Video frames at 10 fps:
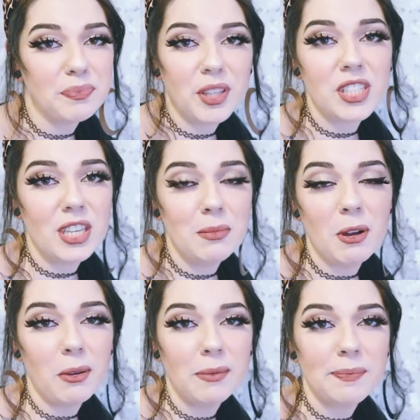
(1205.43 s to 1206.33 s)
Let's keep
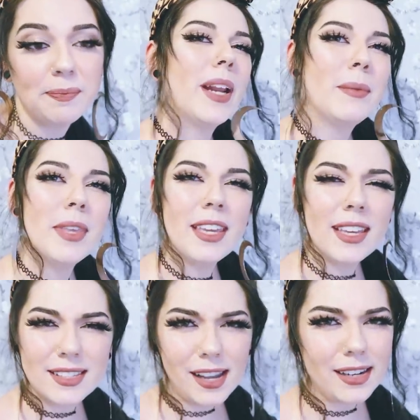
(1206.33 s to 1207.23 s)
going. But I'm like
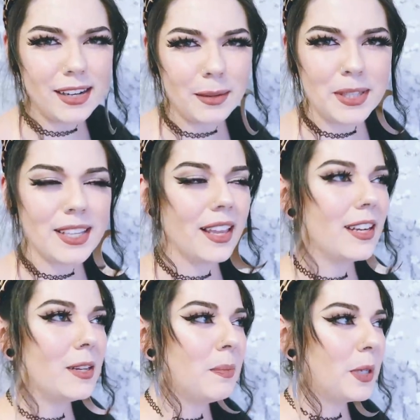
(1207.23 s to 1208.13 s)
excited. I'm
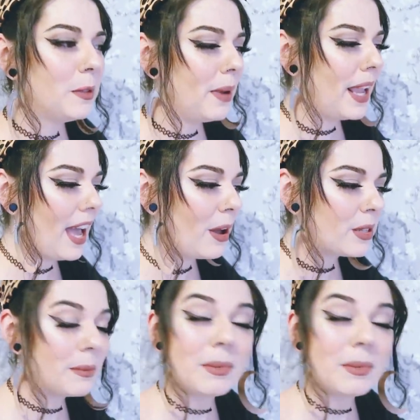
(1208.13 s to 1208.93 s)
excited to build my house.